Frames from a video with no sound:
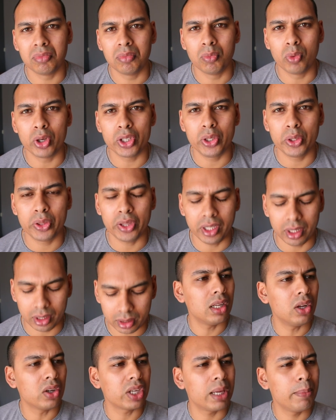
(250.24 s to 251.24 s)
What do you think?
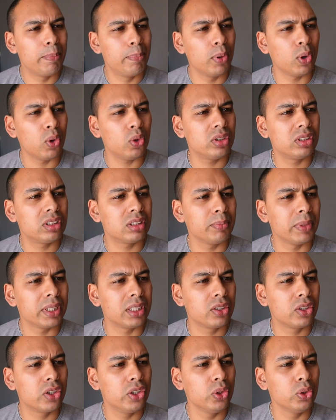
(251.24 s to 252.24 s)
Okay, Paul
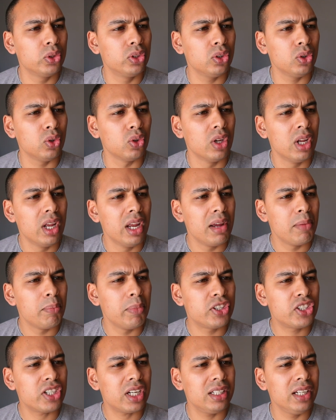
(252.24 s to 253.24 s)
Smith, Q2.
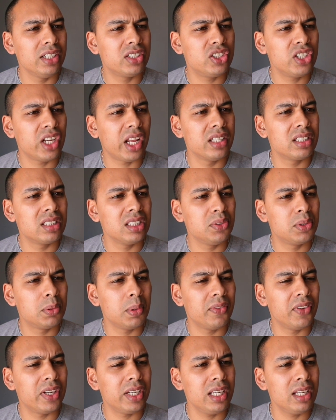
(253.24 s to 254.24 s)
Michelle, Lisa Janssen seems to
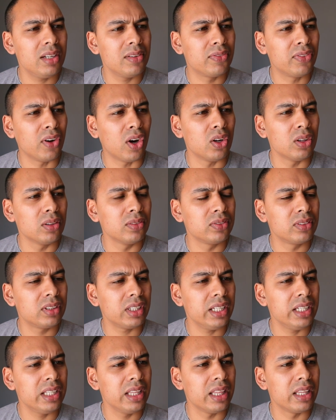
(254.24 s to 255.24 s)
be very involved
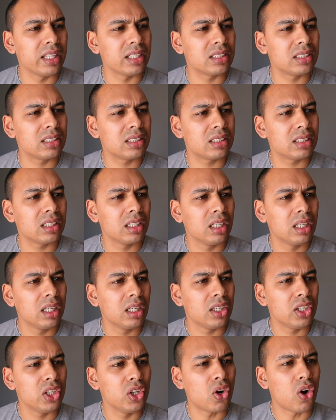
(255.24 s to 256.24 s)
in this,
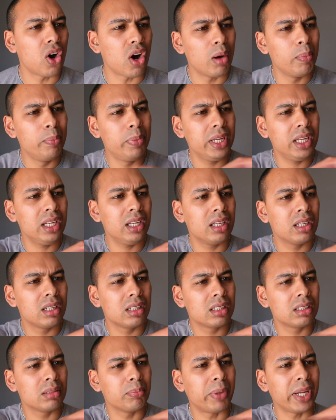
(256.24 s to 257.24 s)
your hobby,
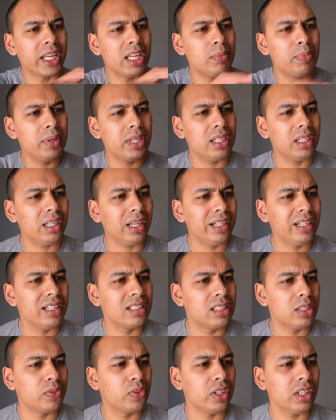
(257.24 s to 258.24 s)
baby,
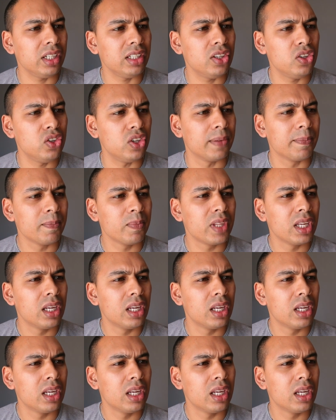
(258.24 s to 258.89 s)
EDC for the EDG.